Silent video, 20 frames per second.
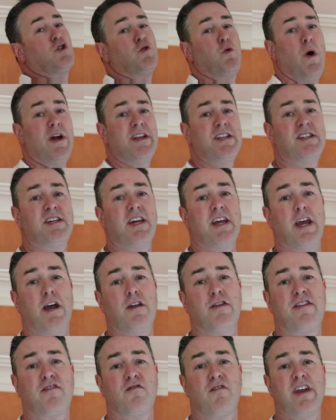20
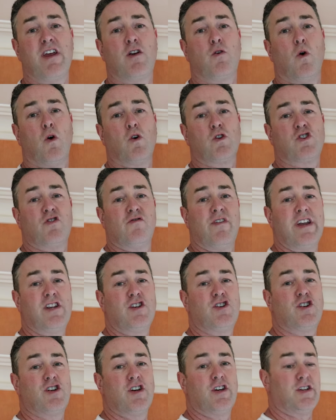and 3/4
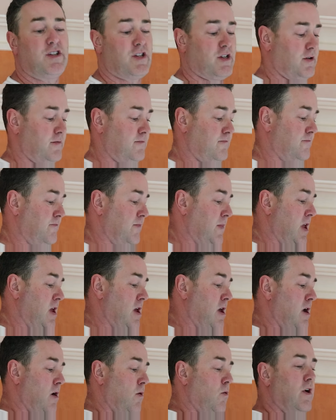inches,
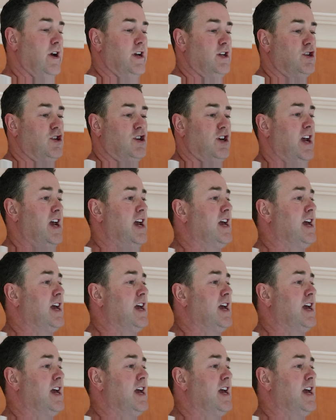which